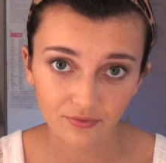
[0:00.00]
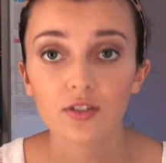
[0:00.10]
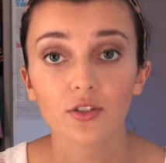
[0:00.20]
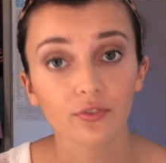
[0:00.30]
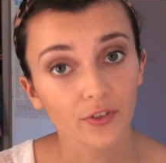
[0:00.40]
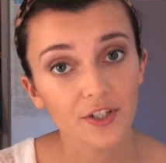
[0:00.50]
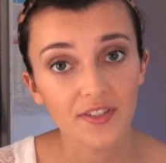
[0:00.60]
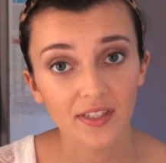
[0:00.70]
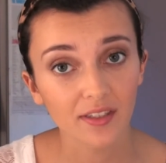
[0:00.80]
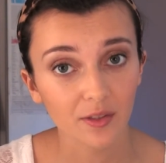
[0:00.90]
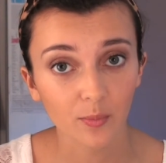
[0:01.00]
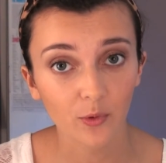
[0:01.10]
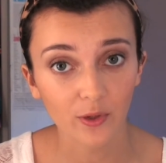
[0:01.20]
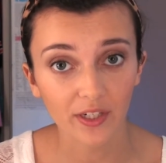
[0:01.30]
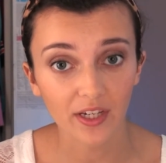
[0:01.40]
So first thing in the
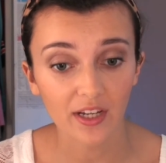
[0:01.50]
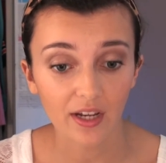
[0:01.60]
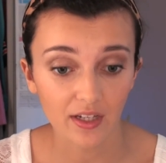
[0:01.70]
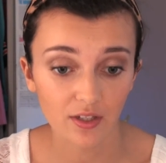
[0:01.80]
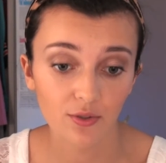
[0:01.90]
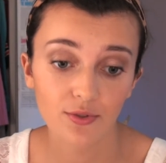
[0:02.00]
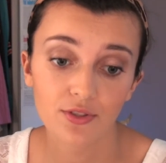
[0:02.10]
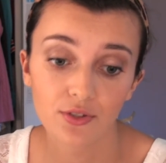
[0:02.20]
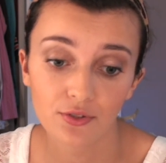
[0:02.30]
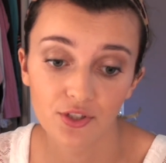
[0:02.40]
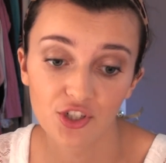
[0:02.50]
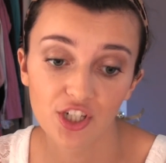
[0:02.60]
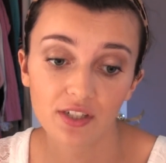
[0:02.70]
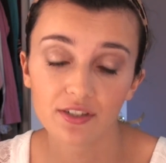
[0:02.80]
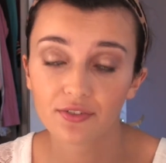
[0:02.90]
morning, I use
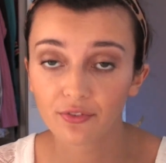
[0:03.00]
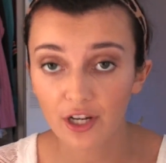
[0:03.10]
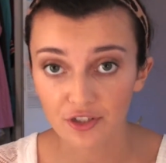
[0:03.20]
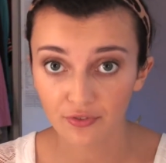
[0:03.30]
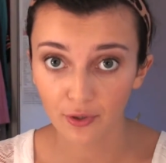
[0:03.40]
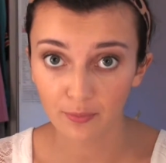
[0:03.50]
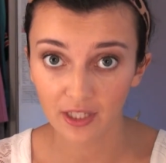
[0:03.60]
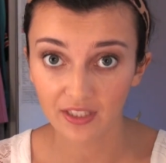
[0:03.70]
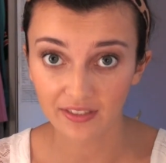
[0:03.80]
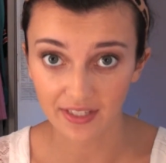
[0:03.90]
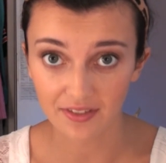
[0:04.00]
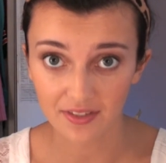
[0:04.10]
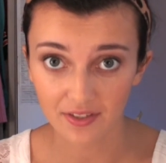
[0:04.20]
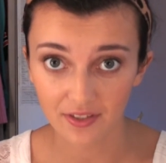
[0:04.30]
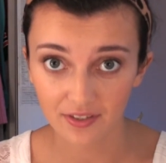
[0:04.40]
Neutrogena's Fresh Foaming
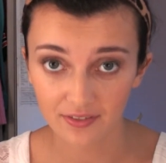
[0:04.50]
Cleanser.